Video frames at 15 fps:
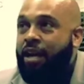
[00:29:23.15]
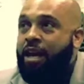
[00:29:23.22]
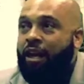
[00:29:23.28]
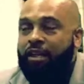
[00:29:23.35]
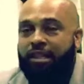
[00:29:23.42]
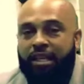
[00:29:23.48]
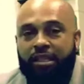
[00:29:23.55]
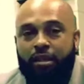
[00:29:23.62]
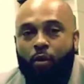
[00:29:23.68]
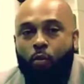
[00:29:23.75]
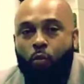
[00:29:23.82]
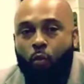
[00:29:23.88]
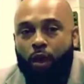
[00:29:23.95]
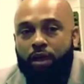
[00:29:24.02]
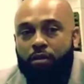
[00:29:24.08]
Because it's a
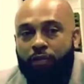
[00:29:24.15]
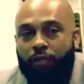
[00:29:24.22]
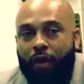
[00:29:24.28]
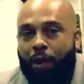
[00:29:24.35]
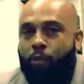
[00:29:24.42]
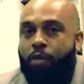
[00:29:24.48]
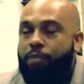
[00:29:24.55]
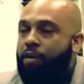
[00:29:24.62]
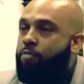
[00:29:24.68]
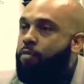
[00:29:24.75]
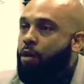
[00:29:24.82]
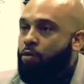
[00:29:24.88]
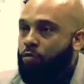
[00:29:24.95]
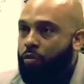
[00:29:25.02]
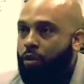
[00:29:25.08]
wonderful, and we
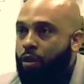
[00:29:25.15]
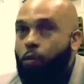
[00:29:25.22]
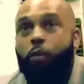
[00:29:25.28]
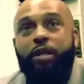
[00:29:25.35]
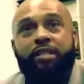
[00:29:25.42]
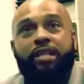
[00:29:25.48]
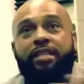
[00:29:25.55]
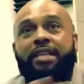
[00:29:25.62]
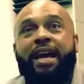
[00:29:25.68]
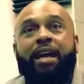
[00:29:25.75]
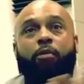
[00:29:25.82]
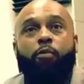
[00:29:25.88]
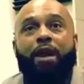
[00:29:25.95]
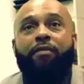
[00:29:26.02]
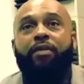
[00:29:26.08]
promote, we'll sit down
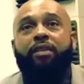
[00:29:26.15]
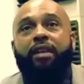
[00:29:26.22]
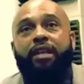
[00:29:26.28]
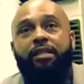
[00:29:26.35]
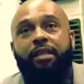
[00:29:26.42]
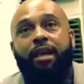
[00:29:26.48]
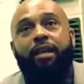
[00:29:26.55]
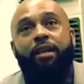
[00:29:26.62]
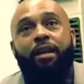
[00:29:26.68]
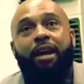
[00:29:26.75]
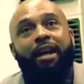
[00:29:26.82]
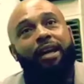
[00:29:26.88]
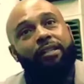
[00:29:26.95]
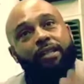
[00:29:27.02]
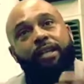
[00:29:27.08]
and we have a think tank.
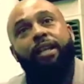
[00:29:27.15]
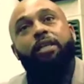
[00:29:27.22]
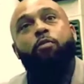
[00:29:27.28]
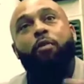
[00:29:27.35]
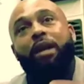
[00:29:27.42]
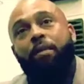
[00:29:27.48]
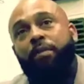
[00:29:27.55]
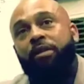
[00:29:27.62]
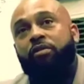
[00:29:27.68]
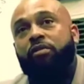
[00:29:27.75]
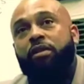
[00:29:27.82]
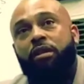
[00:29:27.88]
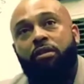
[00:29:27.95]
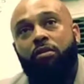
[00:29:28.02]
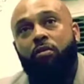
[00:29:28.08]
And I said, guess what I'm
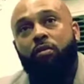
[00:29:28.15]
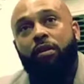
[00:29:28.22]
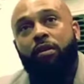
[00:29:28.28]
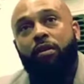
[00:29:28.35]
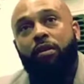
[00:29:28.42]
interested in doing?